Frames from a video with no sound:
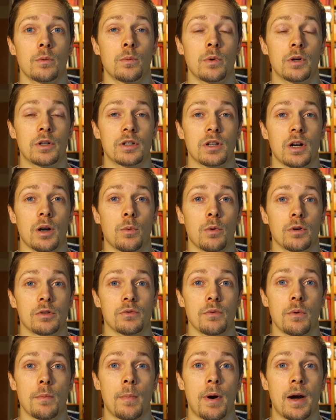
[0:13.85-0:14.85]
which I was
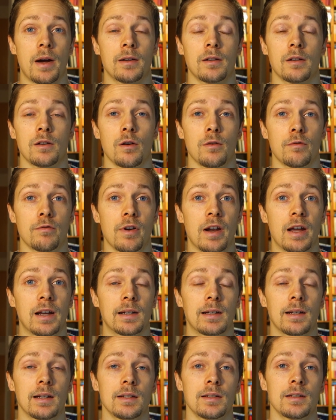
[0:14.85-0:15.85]
reminded of
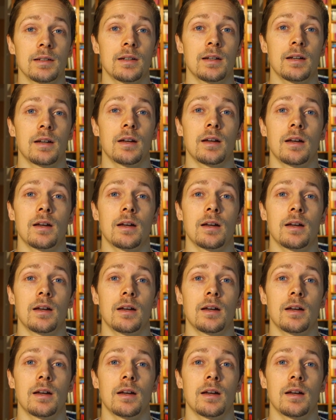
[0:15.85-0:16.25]
lately,